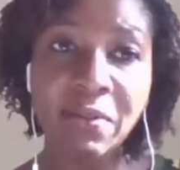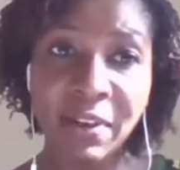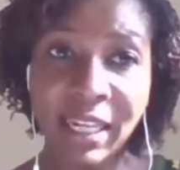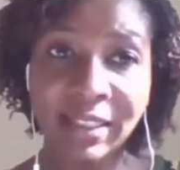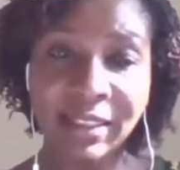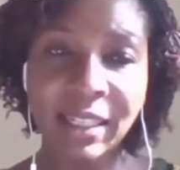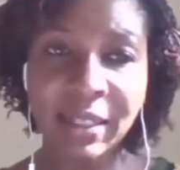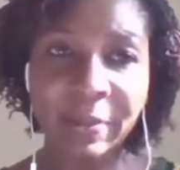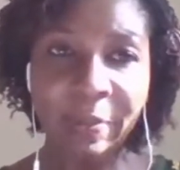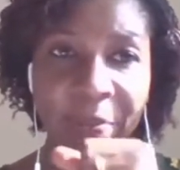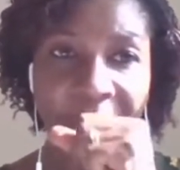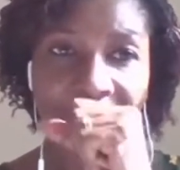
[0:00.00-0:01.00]
invest
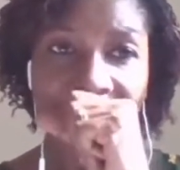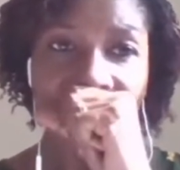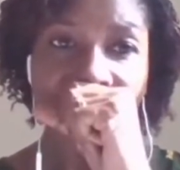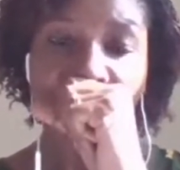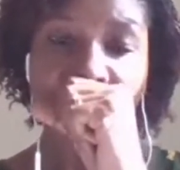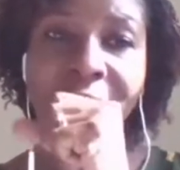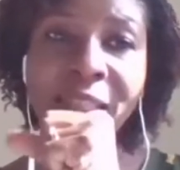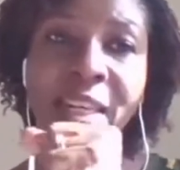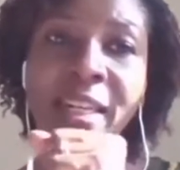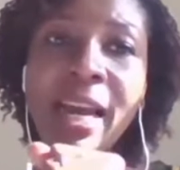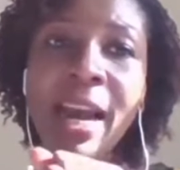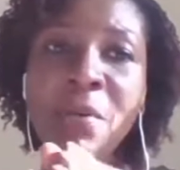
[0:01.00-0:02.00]
in. And
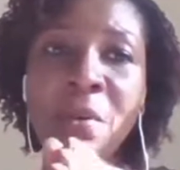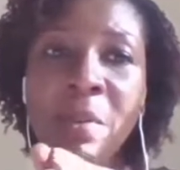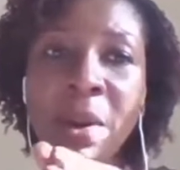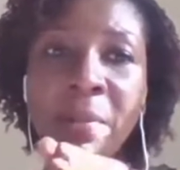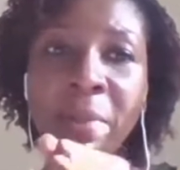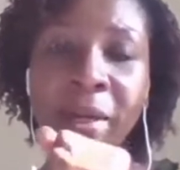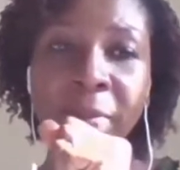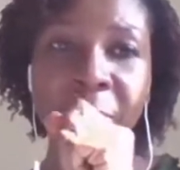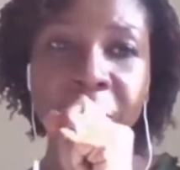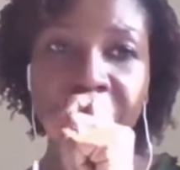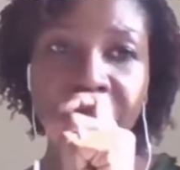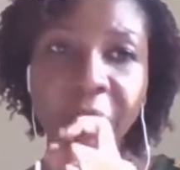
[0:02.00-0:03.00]
one thing I
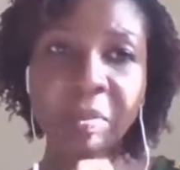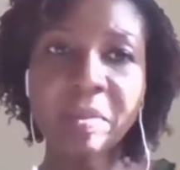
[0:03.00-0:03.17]
remember